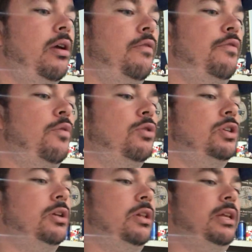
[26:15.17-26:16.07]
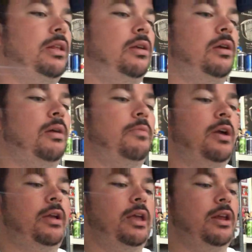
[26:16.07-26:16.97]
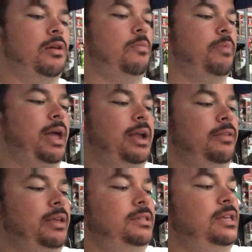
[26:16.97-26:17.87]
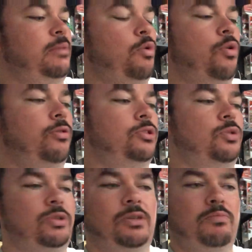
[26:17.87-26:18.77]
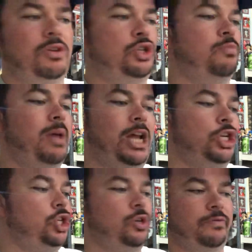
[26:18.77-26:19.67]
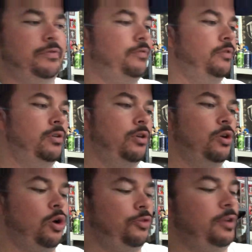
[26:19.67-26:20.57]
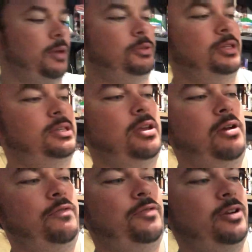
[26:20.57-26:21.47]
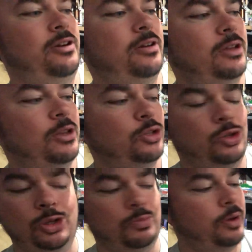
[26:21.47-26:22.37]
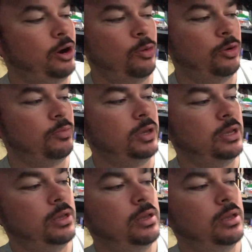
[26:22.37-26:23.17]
Unfortunately, I'm not getting them back in that same order, so it's a mishmash of all types of stuff here. So just bear with me.